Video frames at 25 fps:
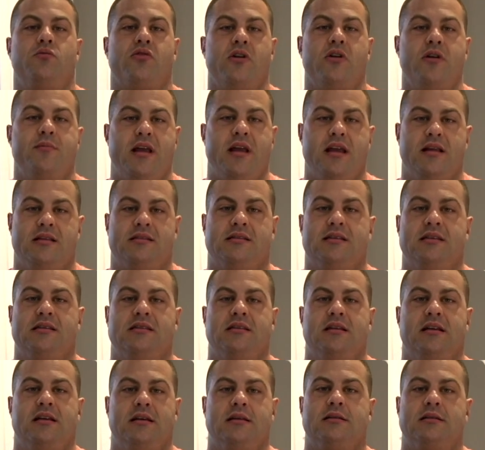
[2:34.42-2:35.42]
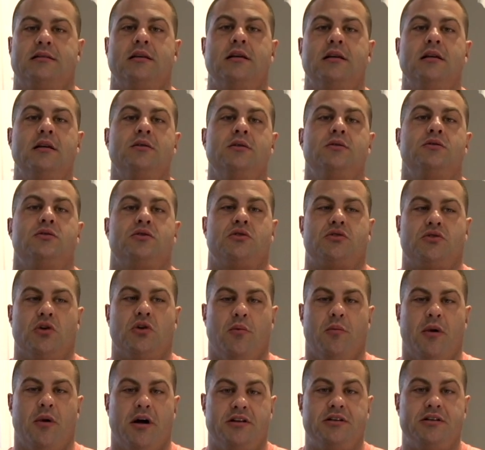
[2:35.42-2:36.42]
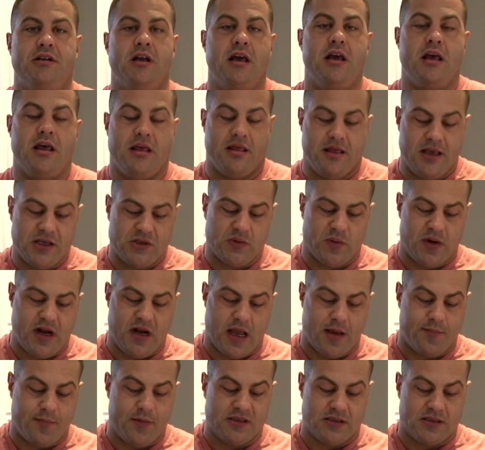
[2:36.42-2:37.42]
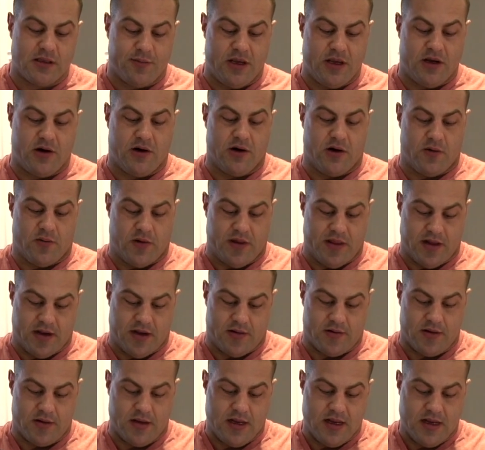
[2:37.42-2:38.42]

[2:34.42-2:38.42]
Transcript: pre-made seasonings so much. This one happens to be a good one though.